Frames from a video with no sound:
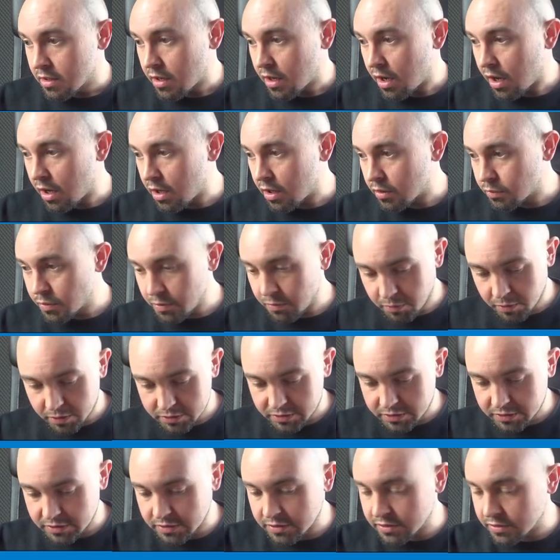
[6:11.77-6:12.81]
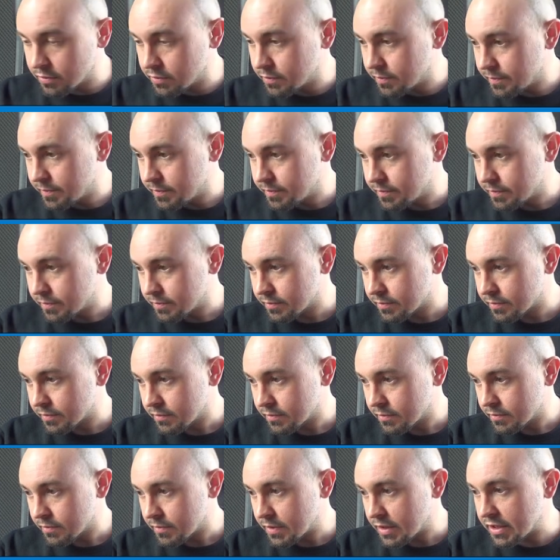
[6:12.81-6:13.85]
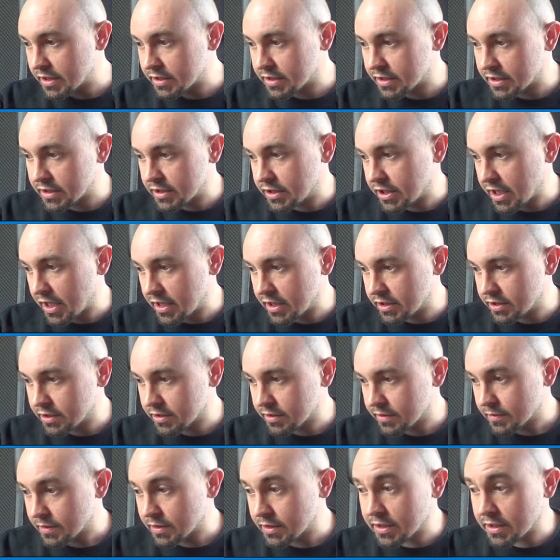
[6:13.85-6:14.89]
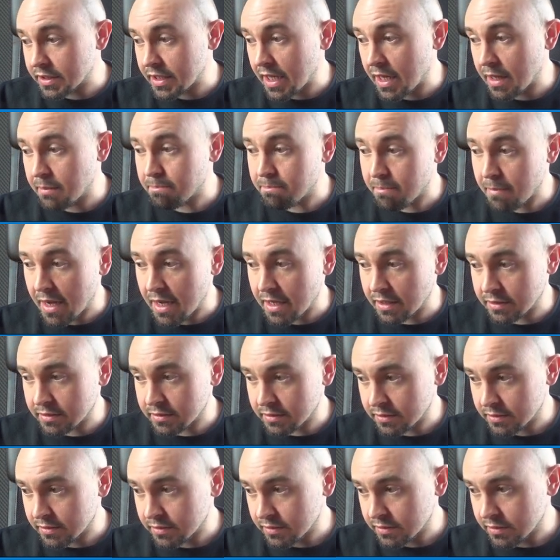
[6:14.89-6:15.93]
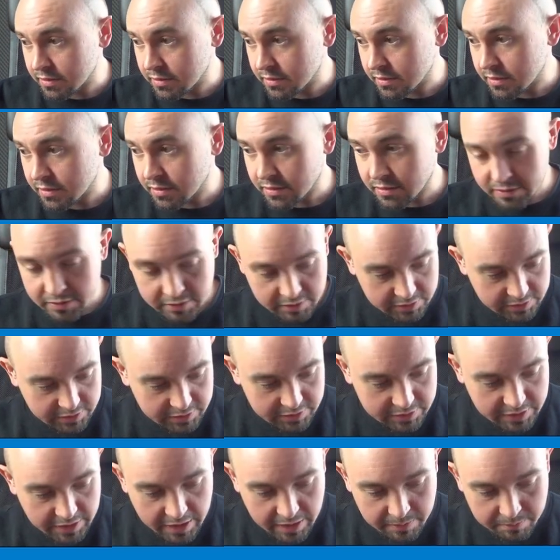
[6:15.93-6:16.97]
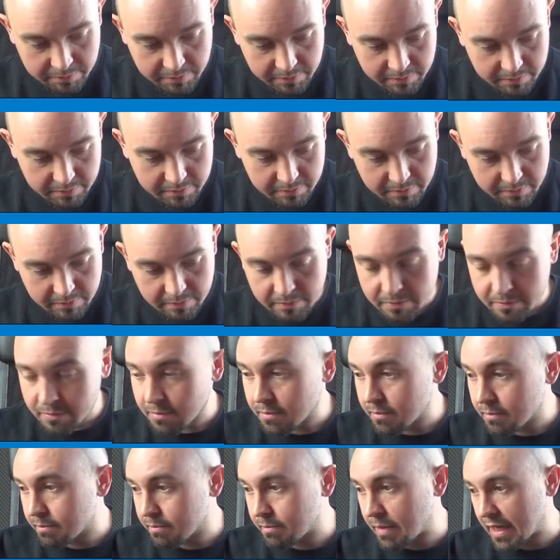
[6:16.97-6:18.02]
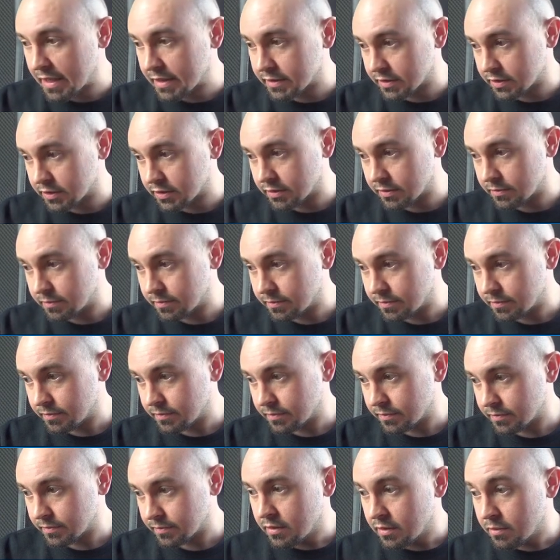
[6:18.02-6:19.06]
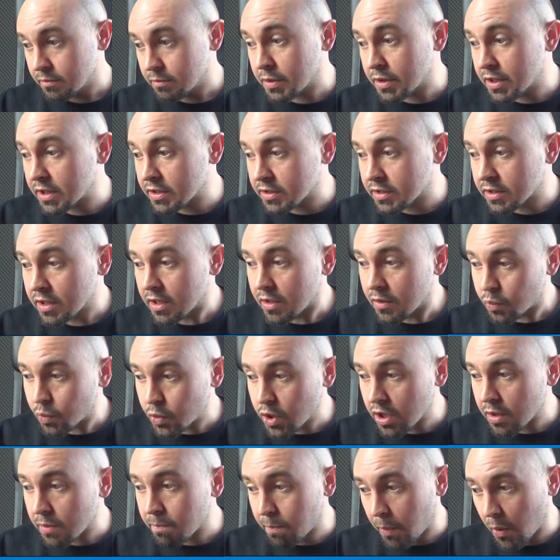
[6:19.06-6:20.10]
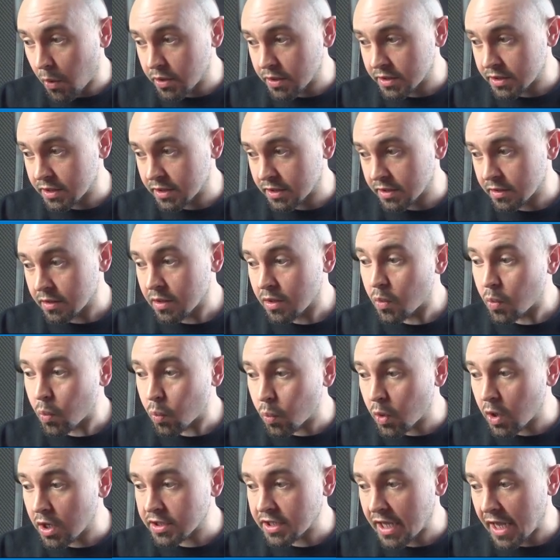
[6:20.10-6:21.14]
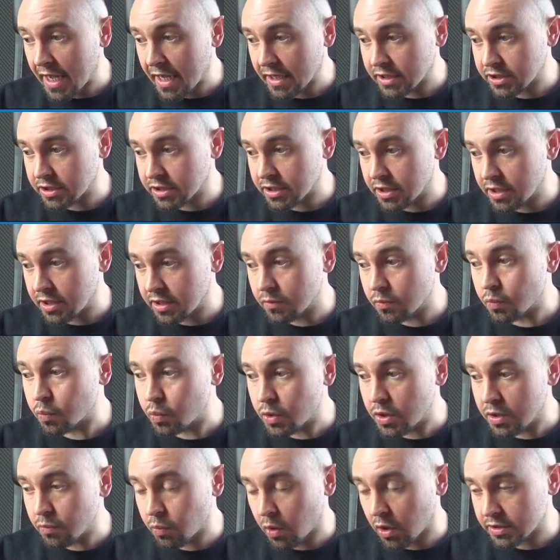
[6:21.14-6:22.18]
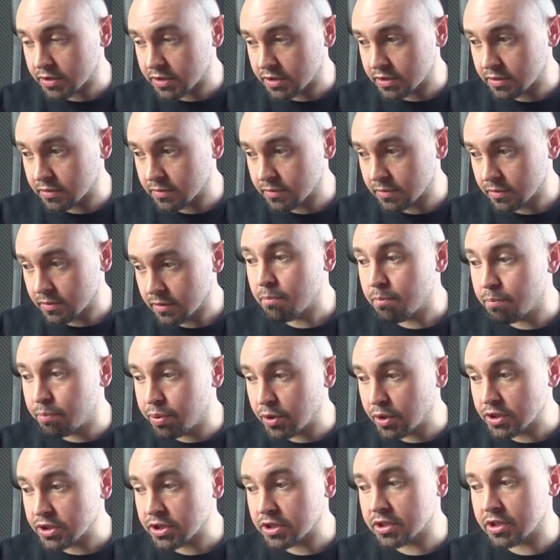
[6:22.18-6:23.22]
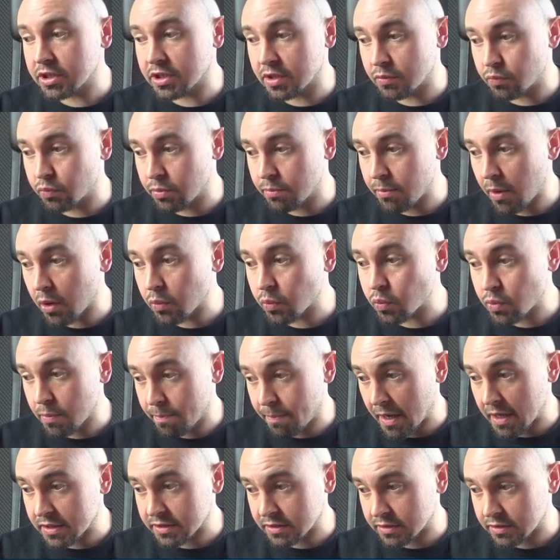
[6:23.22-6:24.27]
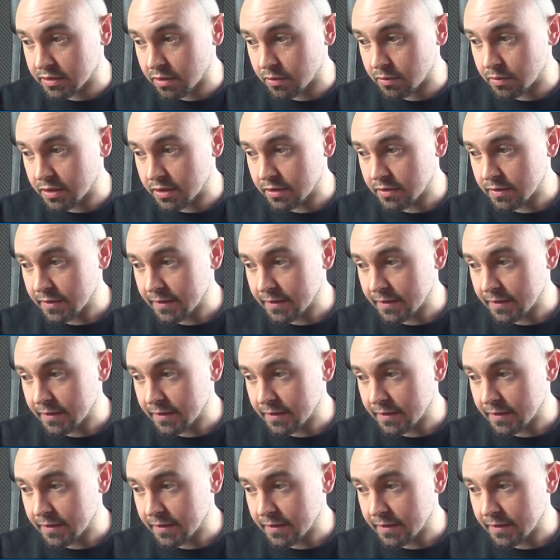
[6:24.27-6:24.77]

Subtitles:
all we want to do is to change the name main to name master, because we are pointing what actually we want to push to the remote repository.